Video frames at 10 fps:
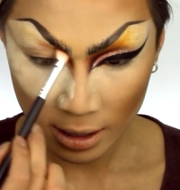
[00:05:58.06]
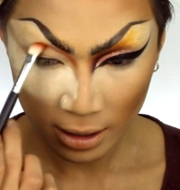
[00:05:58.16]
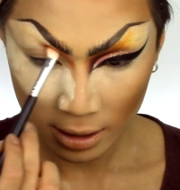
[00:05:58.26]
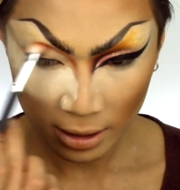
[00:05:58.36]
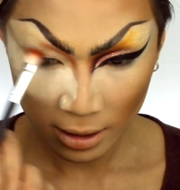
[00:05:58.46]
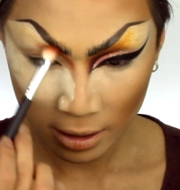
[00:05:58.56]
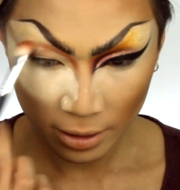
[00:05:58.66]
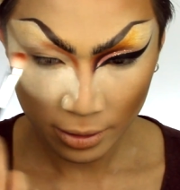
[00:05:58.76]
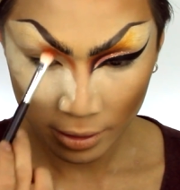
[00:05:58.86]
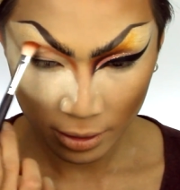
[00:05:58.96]

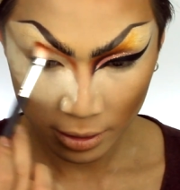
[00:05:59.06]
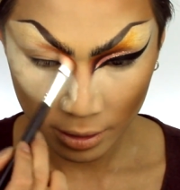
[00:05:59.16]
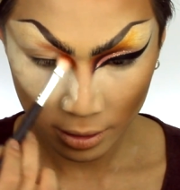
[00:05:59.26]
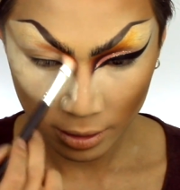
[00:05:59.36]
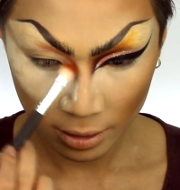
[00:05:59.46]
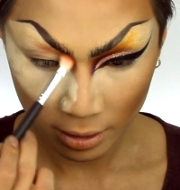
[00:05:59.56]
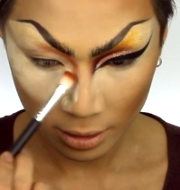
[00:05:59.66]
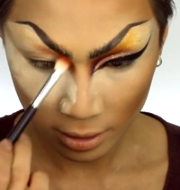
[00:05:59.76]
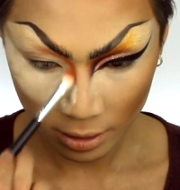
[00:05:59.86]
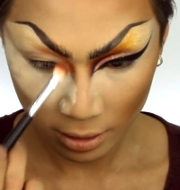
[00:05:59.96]

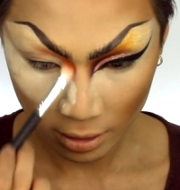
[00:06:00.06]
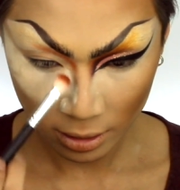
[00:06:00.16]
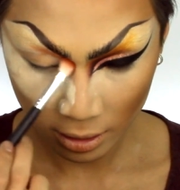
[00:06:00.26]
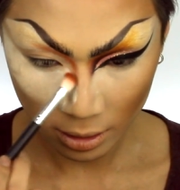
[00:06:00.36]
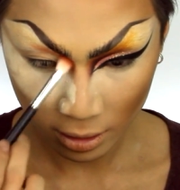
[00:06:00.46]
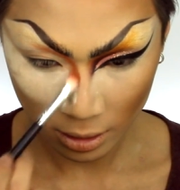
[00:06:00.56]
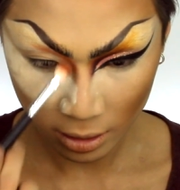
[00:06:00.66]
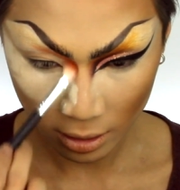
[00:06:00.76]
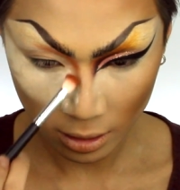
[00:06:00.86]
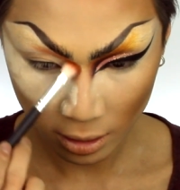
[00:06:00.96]

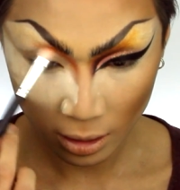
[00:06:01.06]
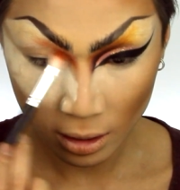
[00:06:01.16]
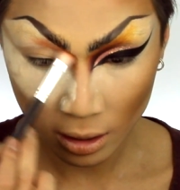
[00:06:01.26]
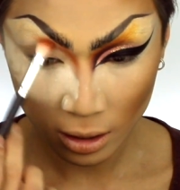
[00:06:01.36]
Nobody speaks.